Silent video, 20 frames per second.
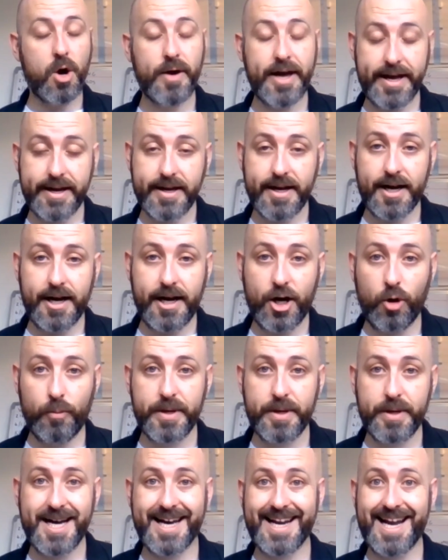Okay, I
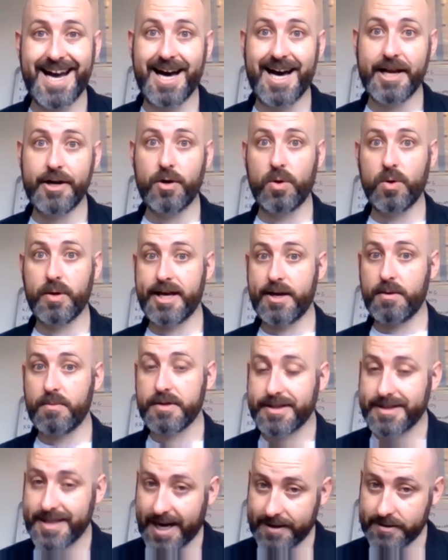hope you got on okay
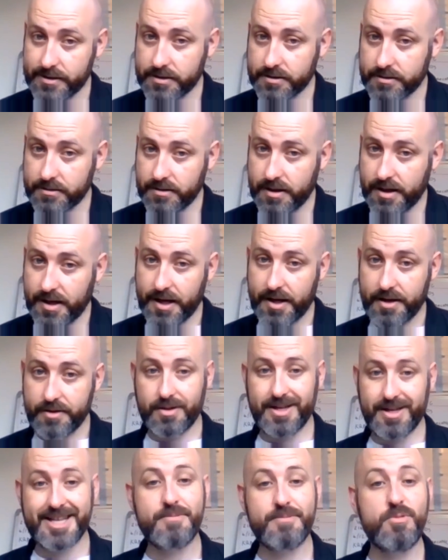with that.
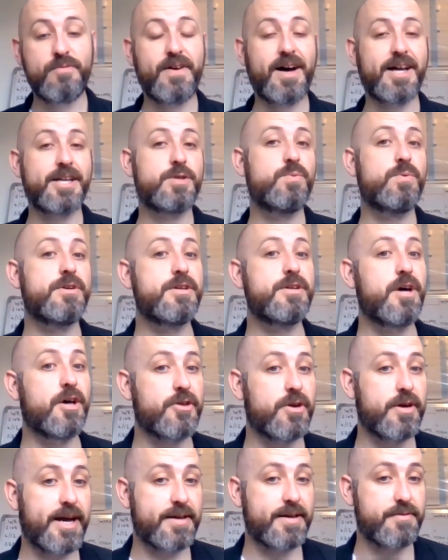So let's move on to
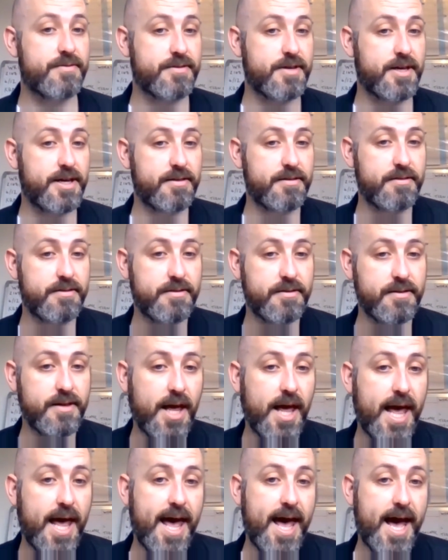another exercise.
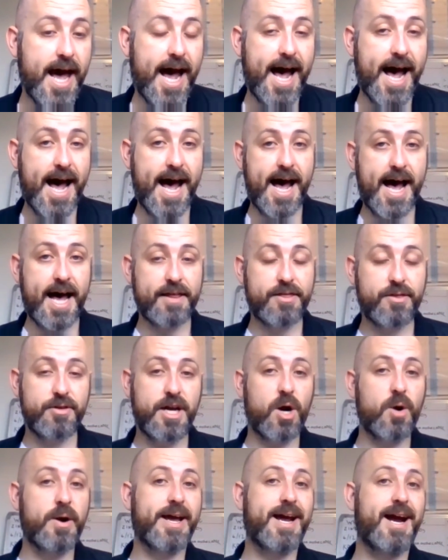So
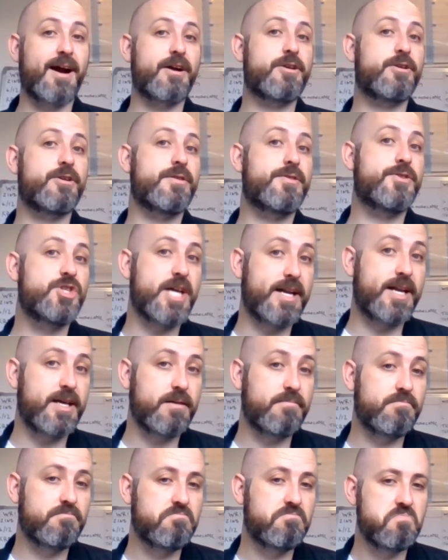now our character is
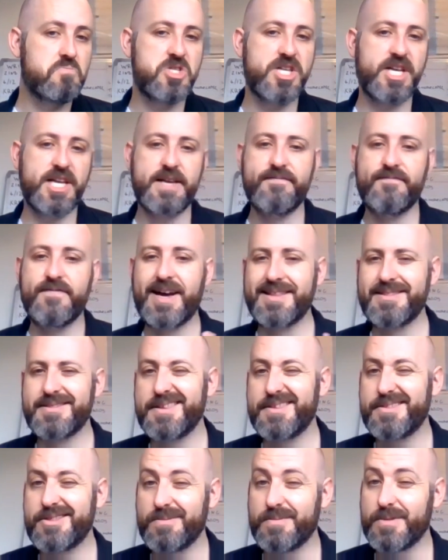Jenny. Jenny
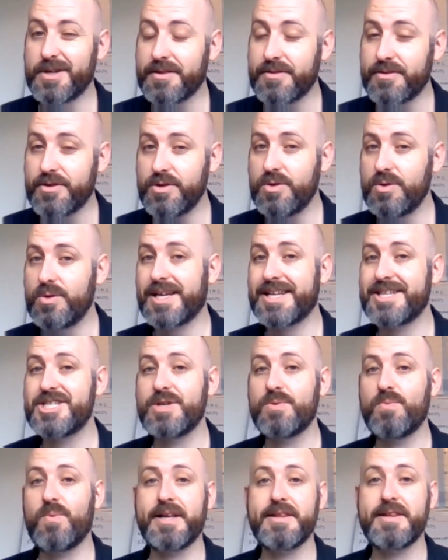fancies someone at school and
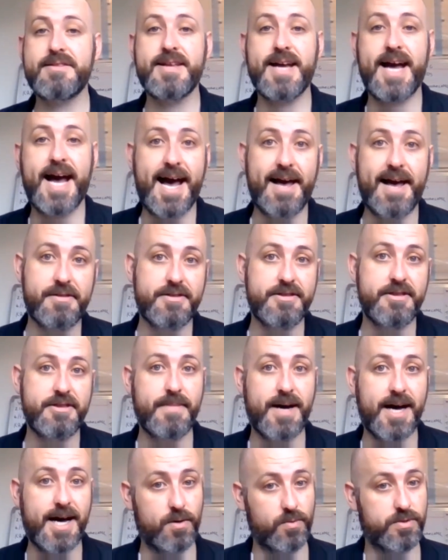she wants to ask
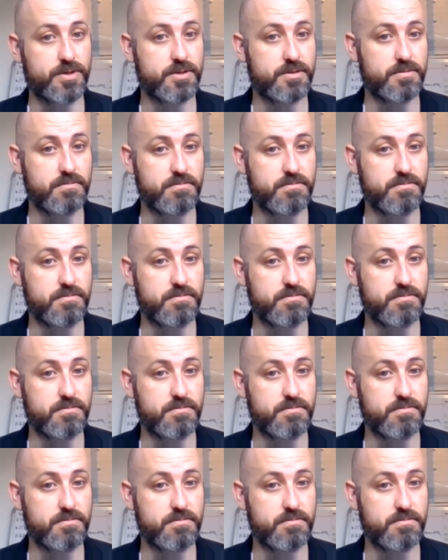them out.